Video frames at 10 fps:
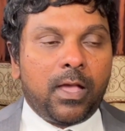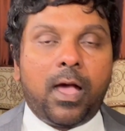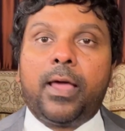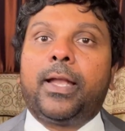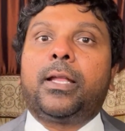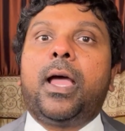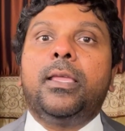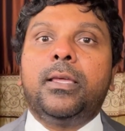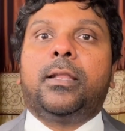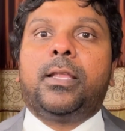are at
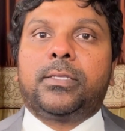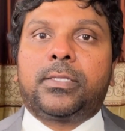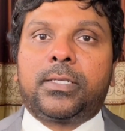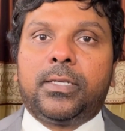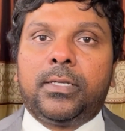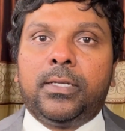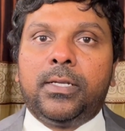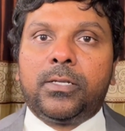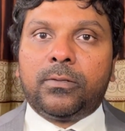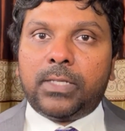higher risk
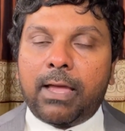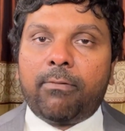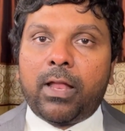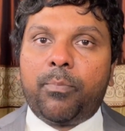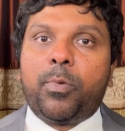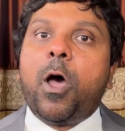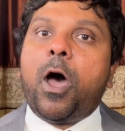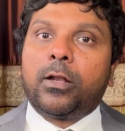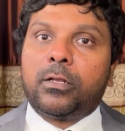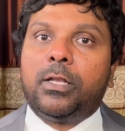to develop
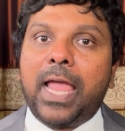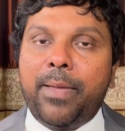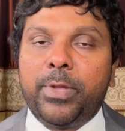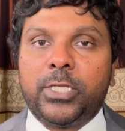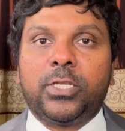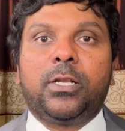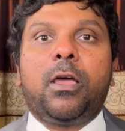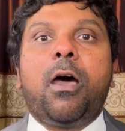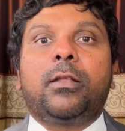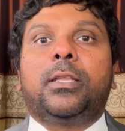heart damage and
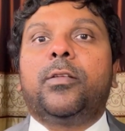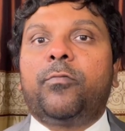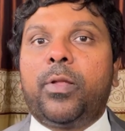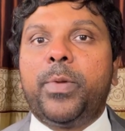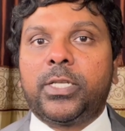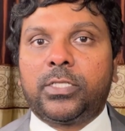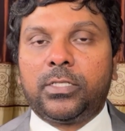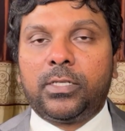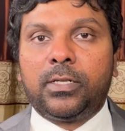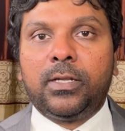heart
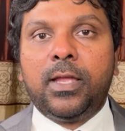inflammation